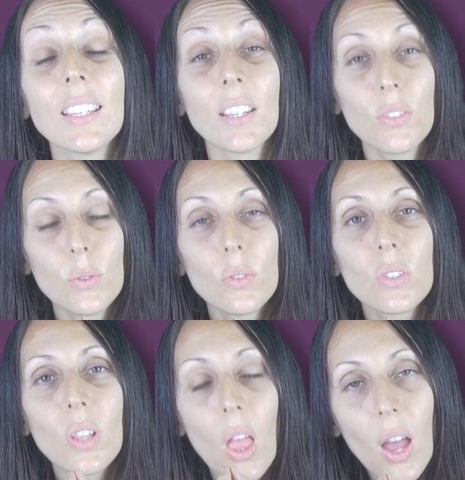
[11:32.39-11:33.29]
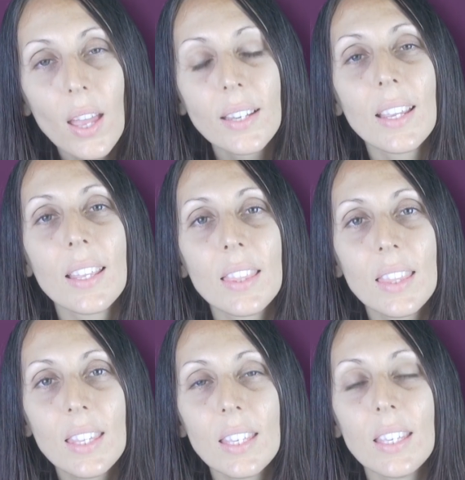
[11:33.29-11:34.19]
and as you slide
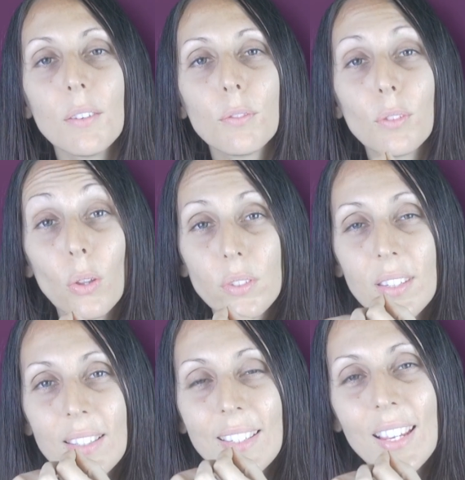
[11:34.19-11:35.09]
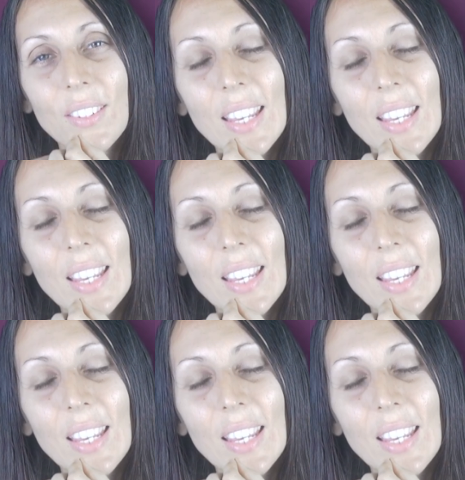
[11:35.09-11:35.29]
the floss down